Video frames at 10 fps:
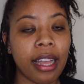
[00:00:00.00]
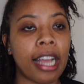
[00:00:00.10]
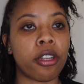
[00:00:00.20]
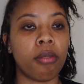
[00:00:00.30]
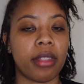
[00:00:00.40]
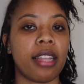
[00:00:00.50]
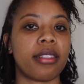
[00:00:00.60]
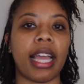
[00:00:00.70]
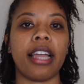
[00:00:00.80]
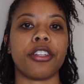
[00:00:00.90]
I don't
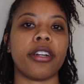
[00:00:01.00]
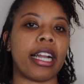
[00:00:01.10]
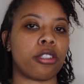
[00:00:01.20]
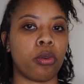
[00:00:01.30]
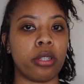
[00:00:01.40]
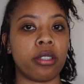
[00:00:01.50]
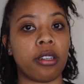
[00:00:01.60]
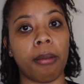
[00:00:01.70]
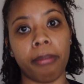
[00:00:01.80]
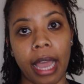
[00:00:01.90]
think that your hairs are going to
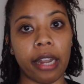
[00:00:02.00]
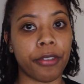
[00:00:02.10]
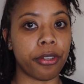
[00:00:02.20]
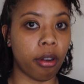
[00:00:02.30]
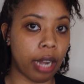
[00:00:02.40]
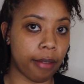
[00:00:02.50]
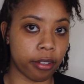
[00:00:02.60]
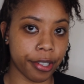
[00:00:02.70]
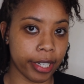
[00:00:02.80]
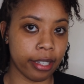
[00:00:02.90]
look bad if you don't have a
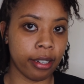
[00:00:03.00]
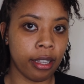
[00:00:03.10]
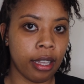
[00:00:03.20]
grid.